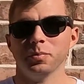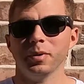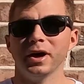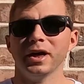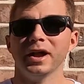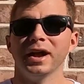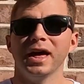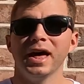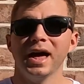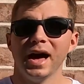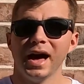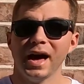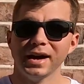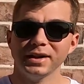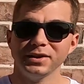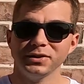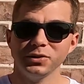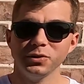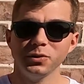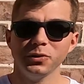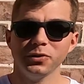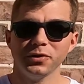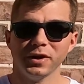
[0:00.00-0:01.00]
But I
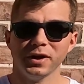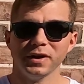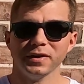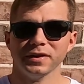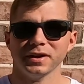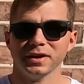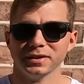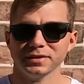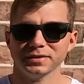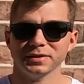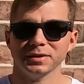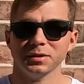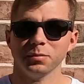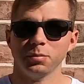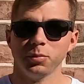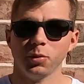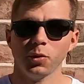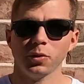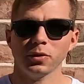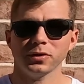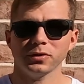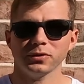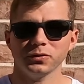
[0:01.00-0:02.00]
do think that it's an
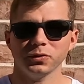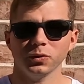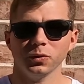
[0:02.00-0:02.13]
important